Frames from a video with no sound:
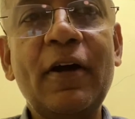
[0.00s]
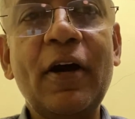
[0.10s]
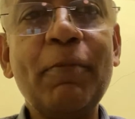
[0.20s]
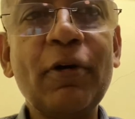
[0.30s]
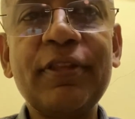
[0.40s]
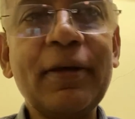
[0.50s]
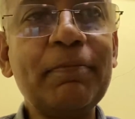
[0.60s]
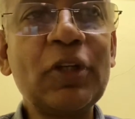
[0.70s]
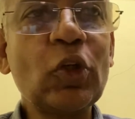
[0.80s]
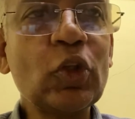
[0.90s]
about them
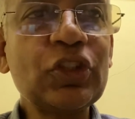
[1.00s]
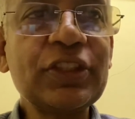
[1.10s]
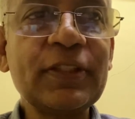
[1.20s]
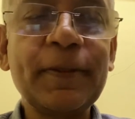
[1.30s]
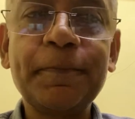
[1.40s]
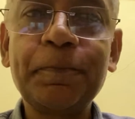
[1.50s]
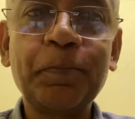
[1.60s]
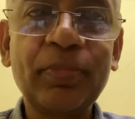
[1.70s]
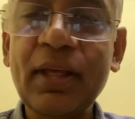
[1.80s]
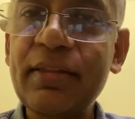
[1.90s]
because
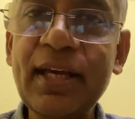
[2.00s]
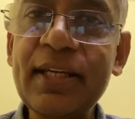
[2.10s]
there